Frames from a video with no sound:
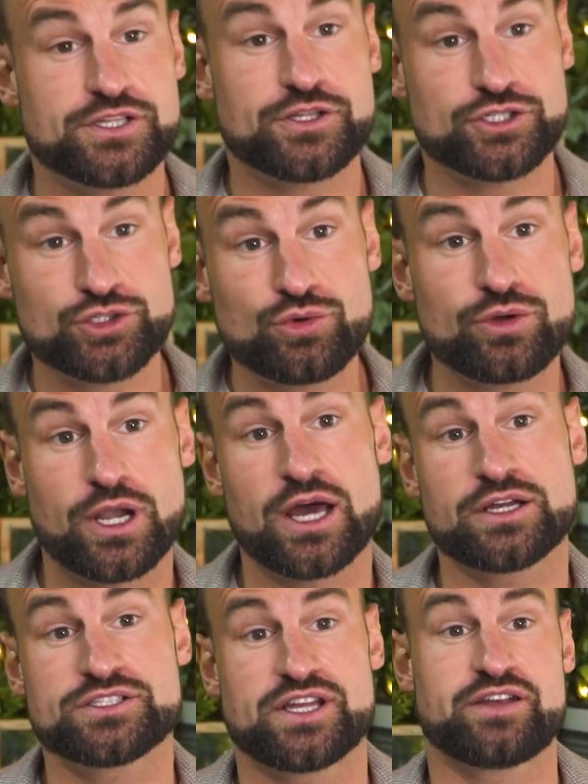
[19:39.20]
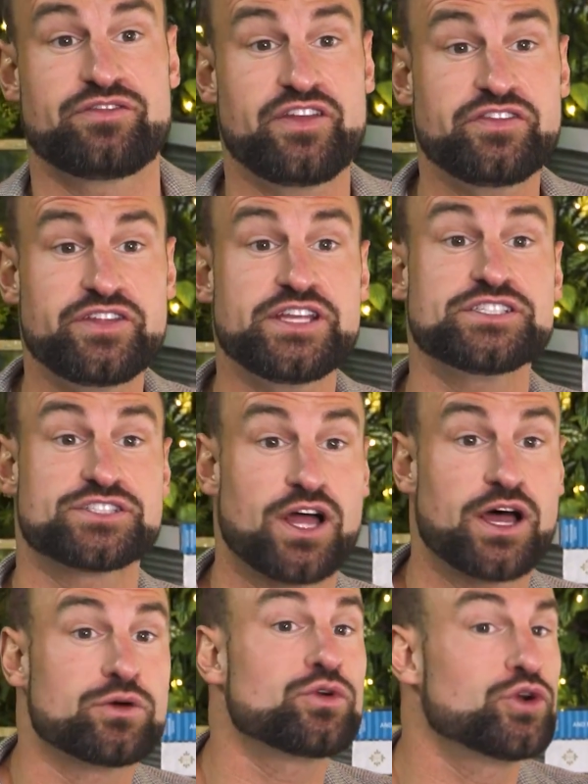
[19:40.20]
the short lugs and 50
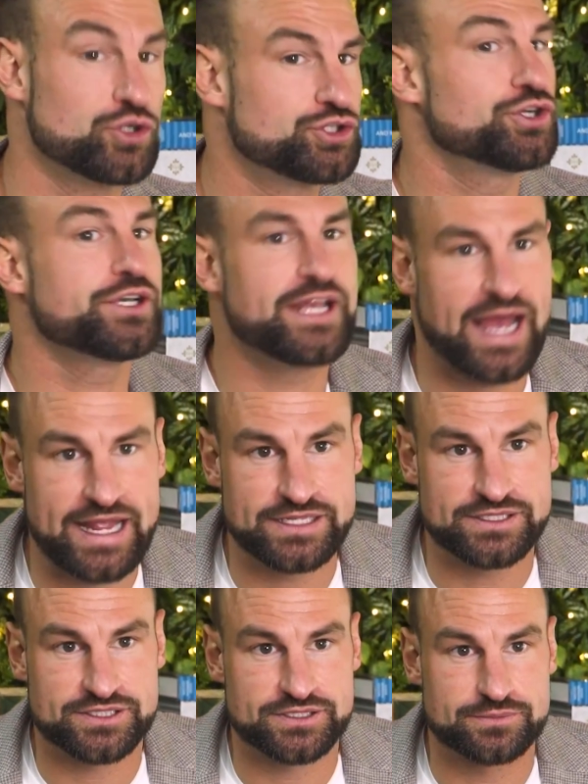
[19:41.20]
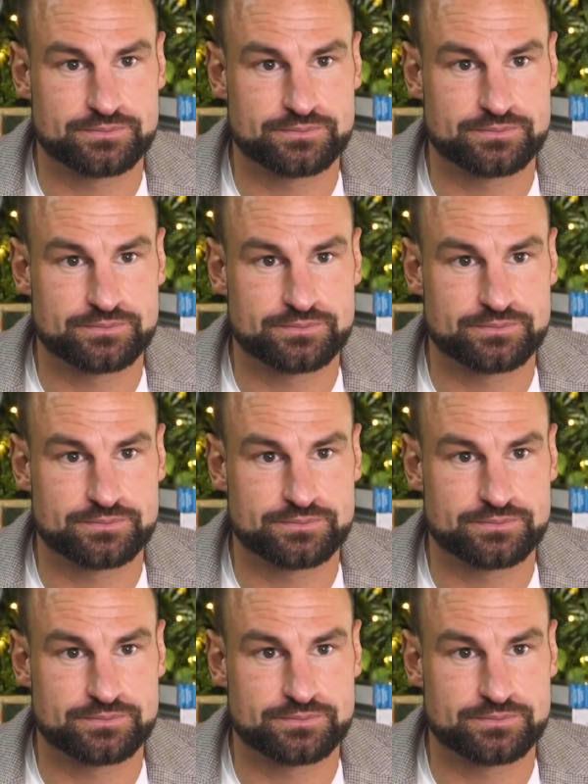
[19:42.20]
style cushion case.